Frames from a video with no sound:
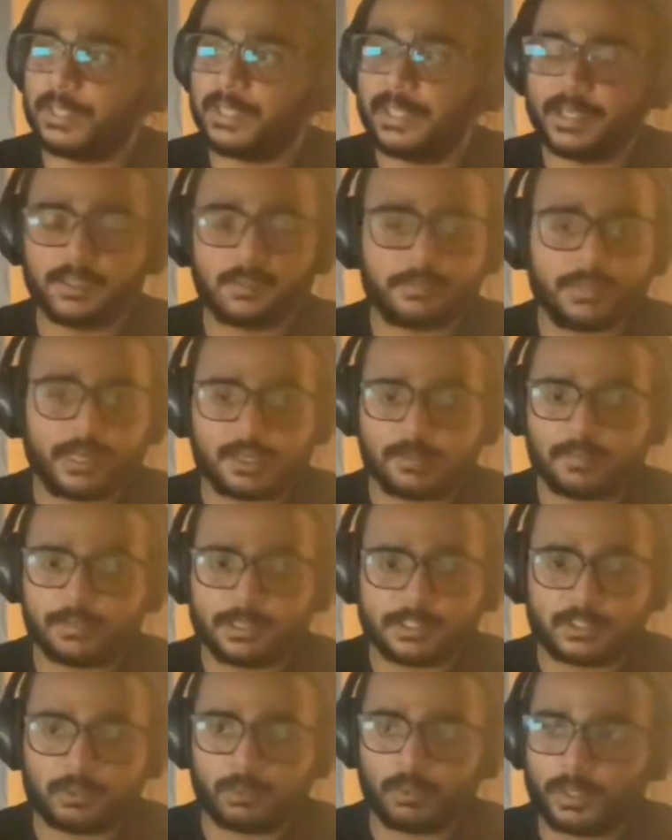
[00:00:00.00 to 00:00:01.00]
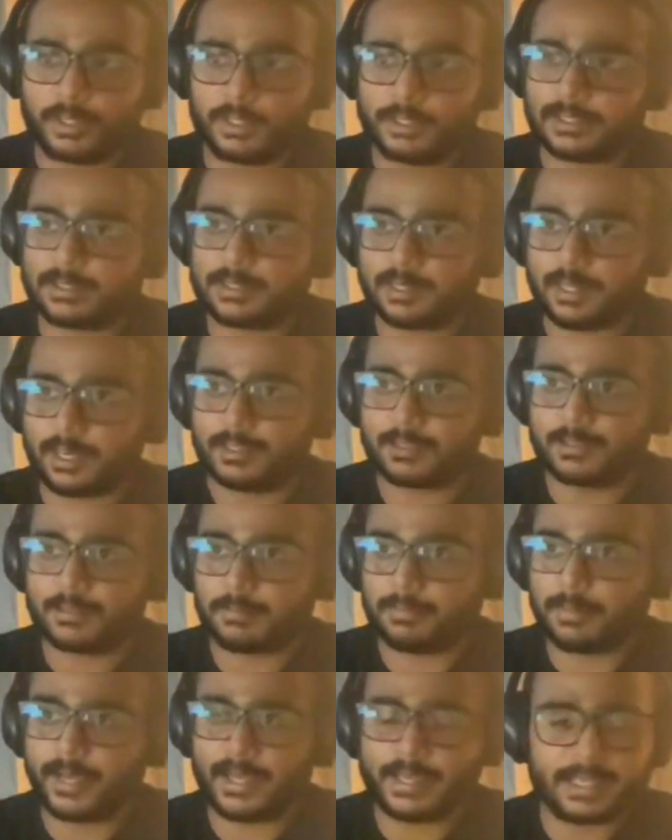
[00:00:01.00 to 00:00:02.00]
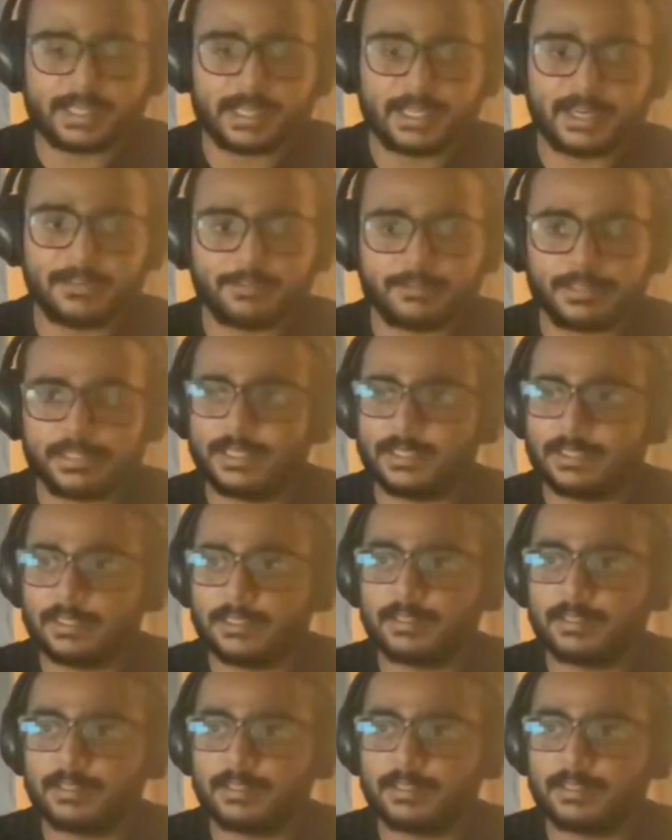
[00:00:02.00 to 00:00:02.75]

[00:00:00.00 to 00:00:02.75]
get a MetaMask wallet and start buying an NFT,